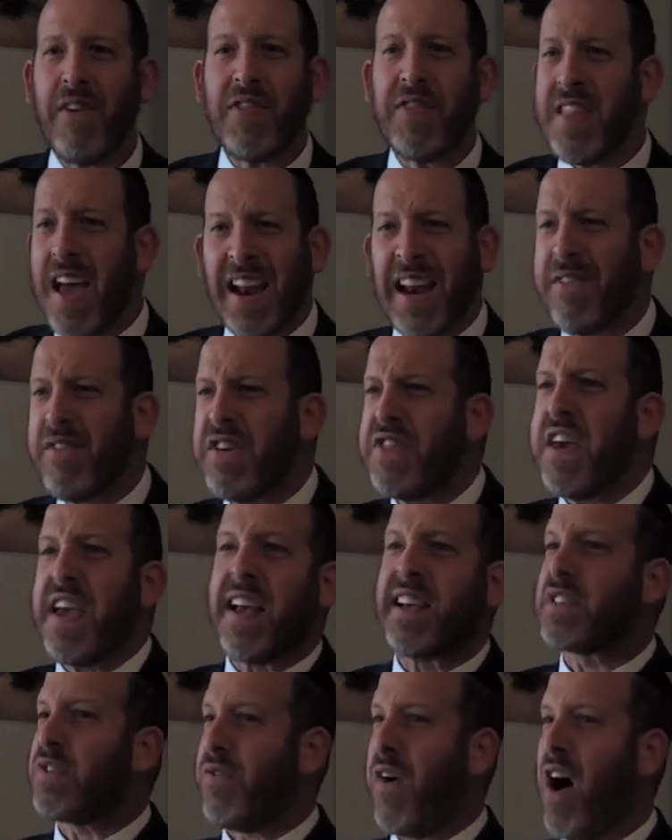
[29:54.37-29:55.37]
Not everything
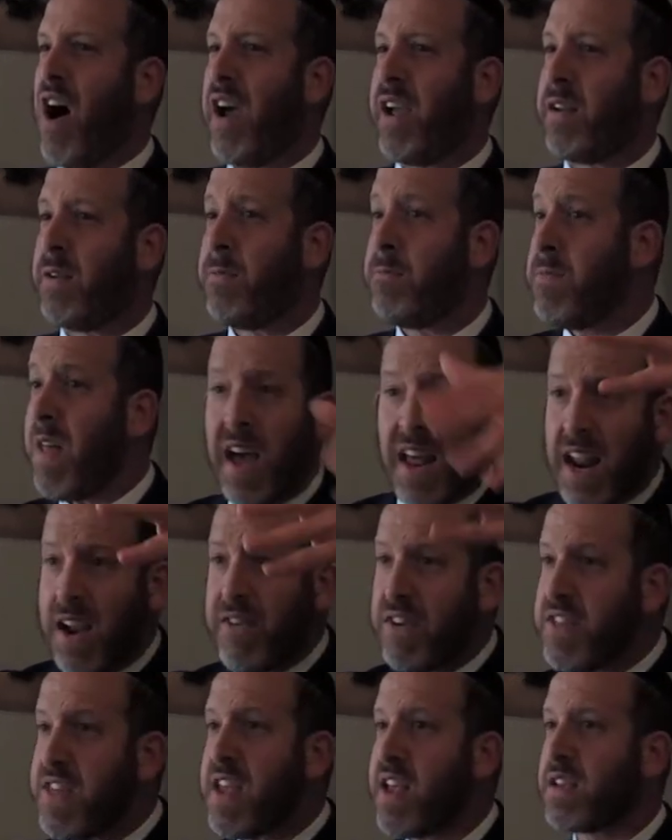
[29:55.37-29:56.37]
is fine. Not
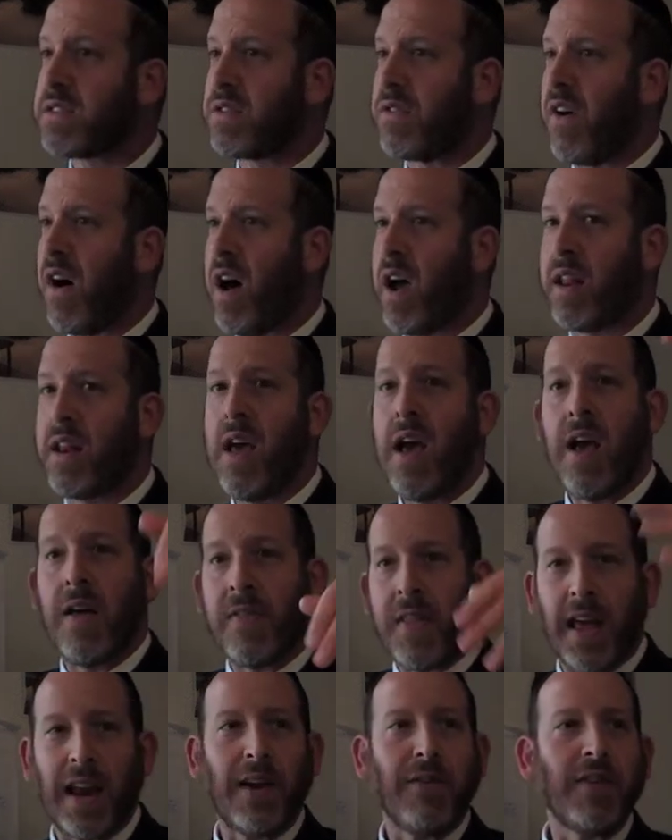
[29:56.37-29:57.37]
everything
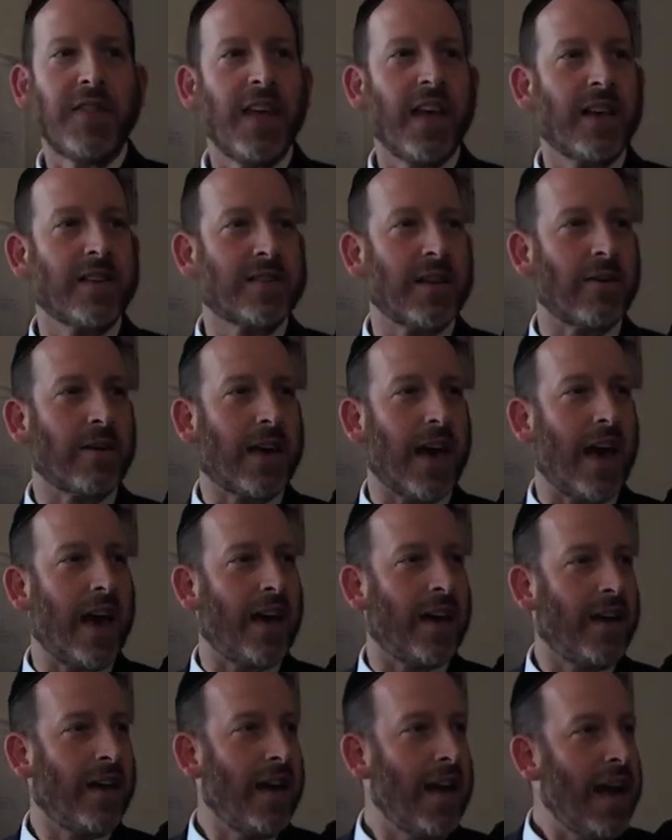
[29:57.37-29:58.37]
is
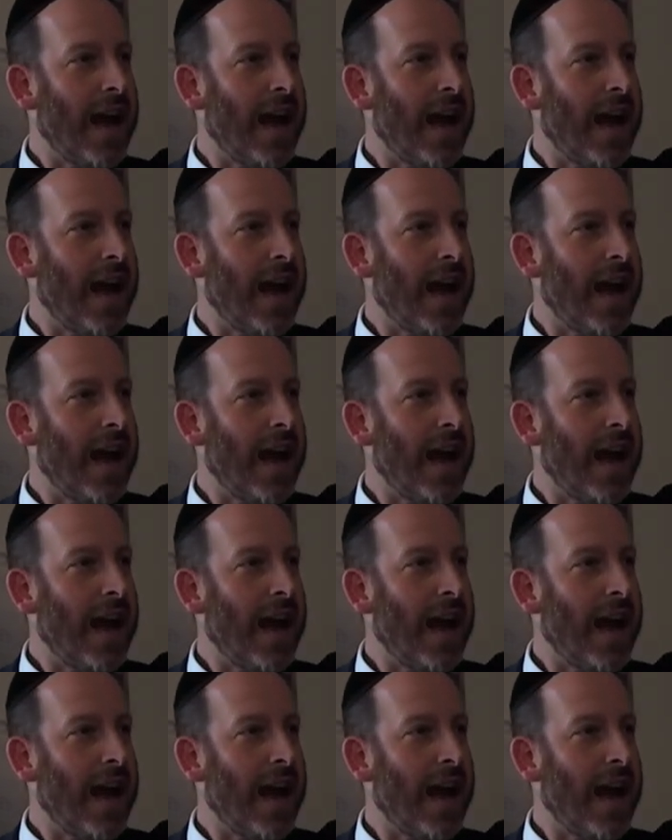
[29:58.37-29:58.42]
okay.